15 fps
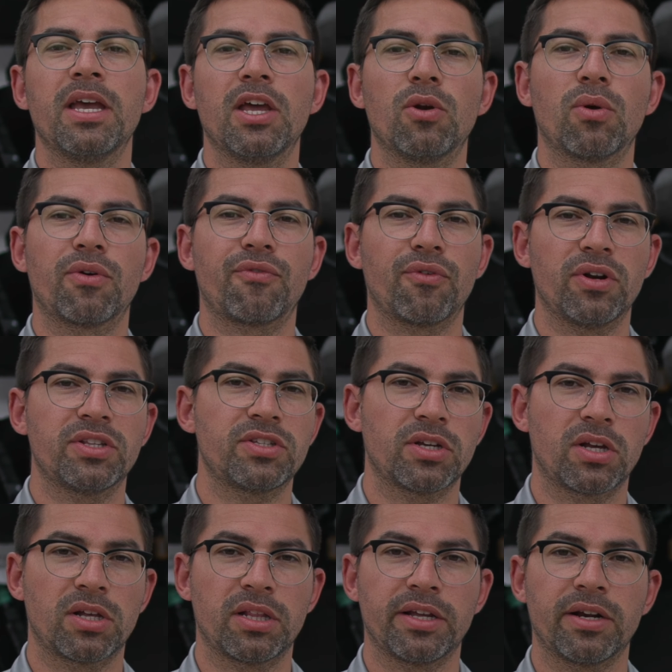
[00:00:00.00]
in order for it to
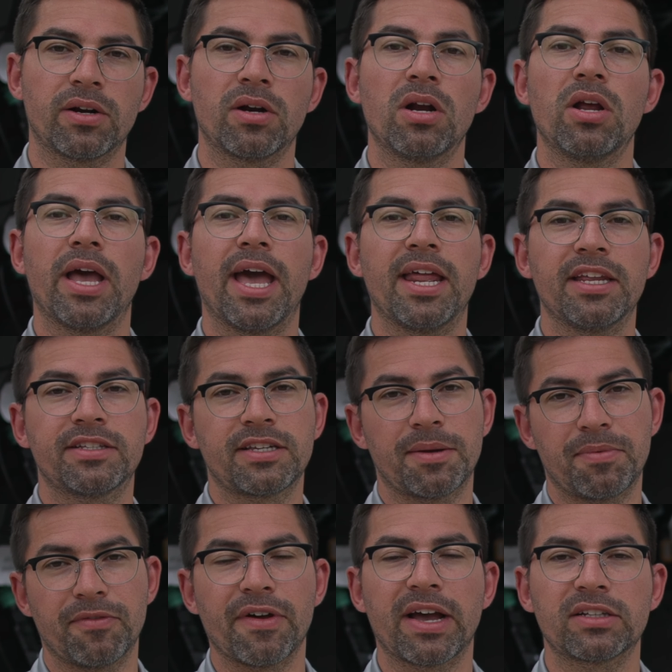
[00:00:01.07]
clear any
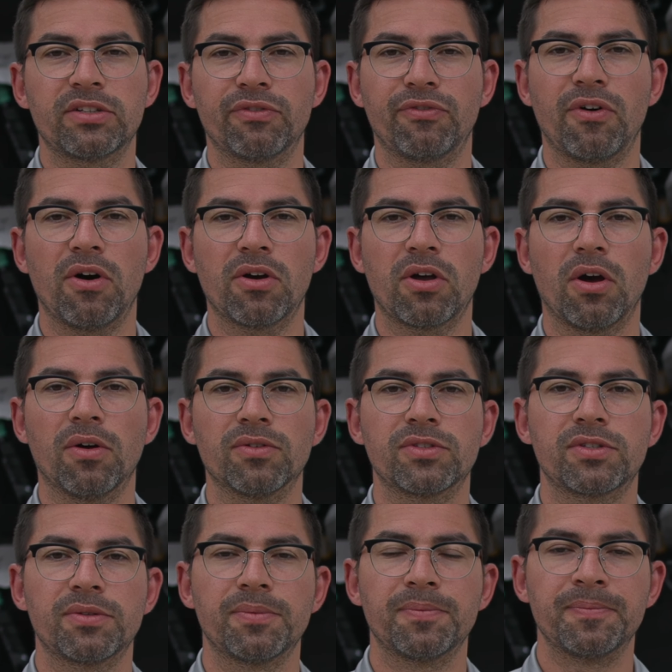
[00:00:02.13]
type of active fault
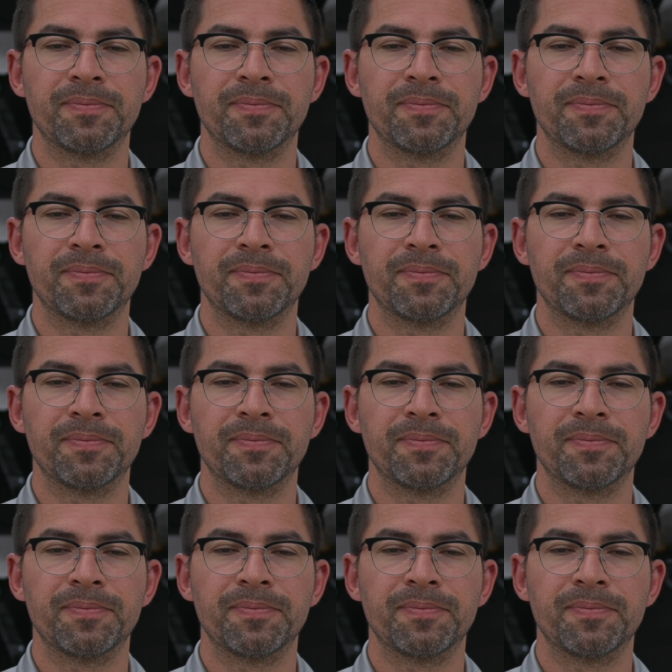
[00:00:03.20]
codes.